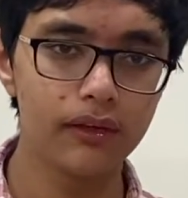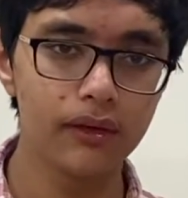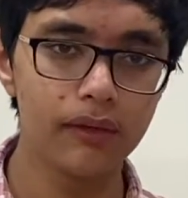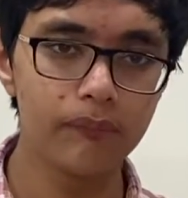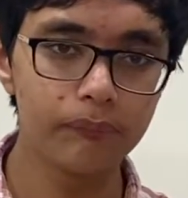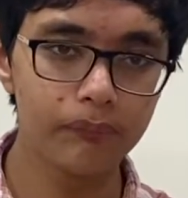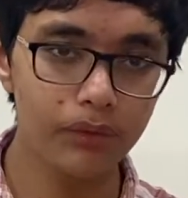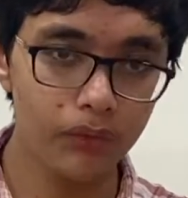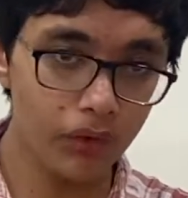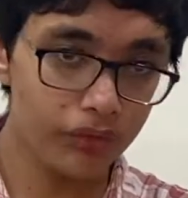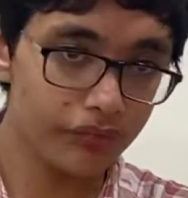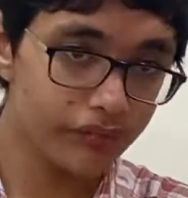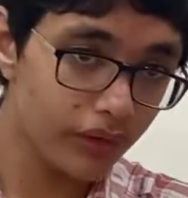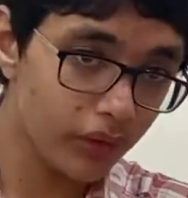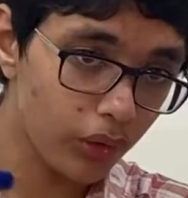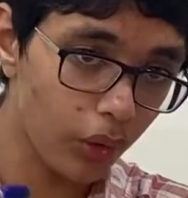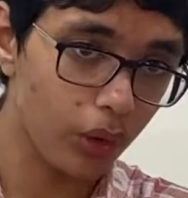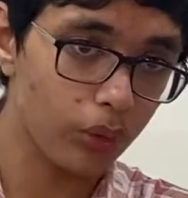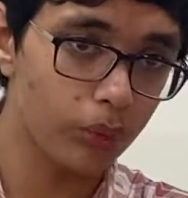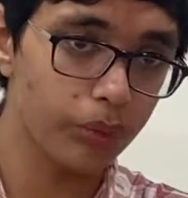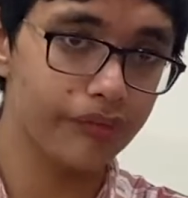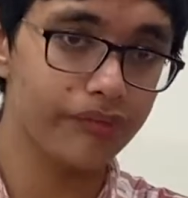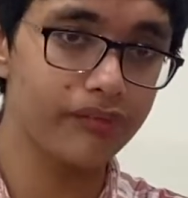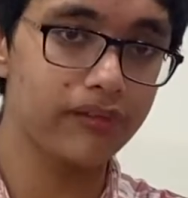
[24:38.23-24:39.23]
Because the rock
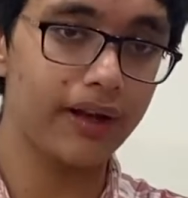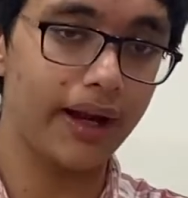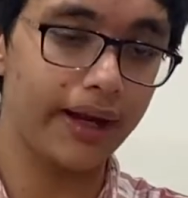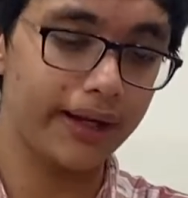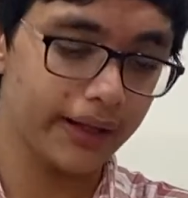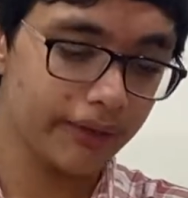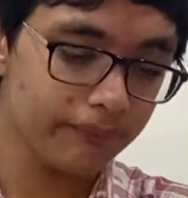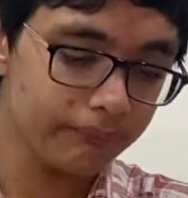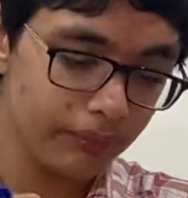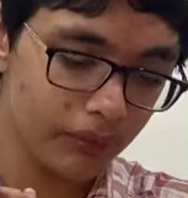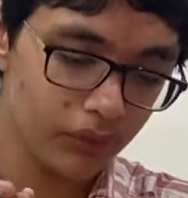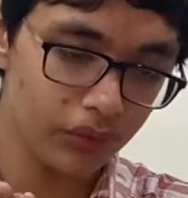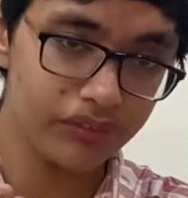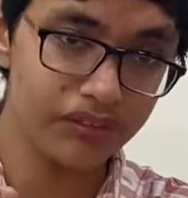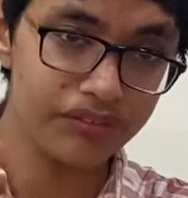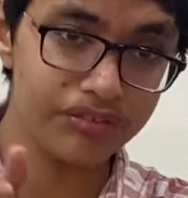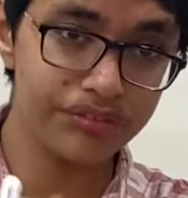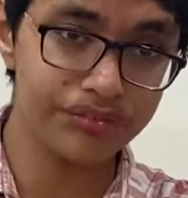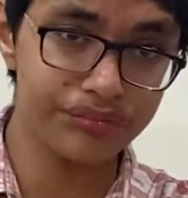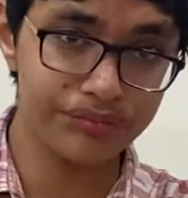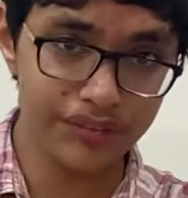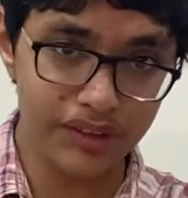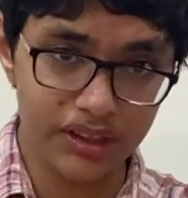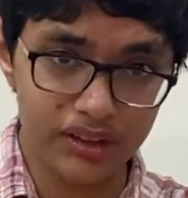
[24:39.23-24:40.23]
was sliding, because of the
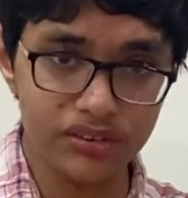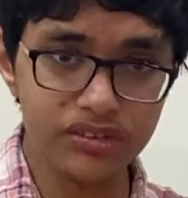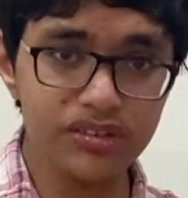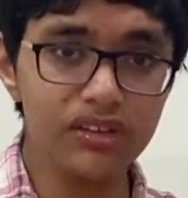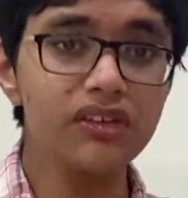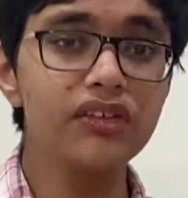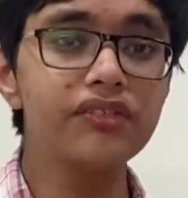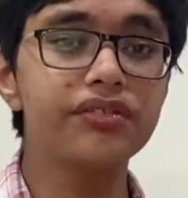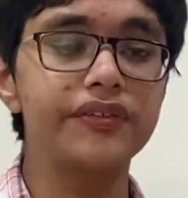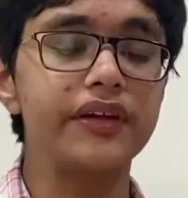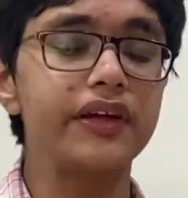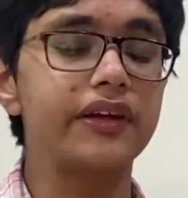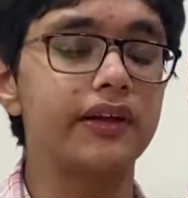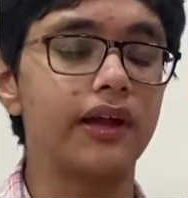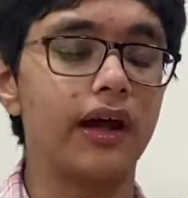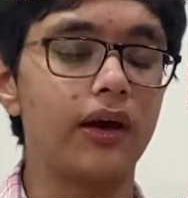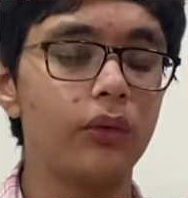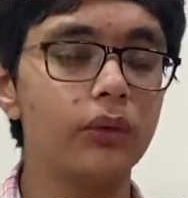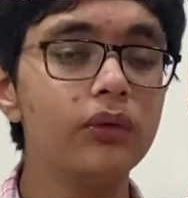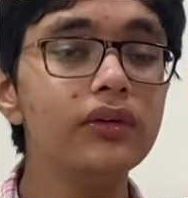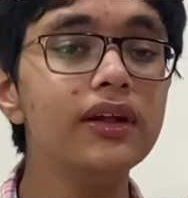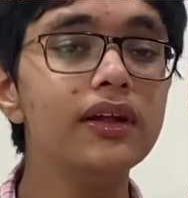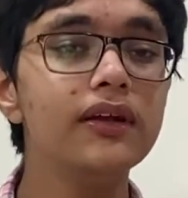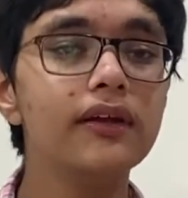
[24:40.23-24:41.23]
friction of the
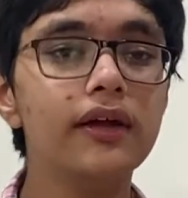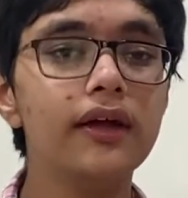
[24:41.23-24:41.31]
ground,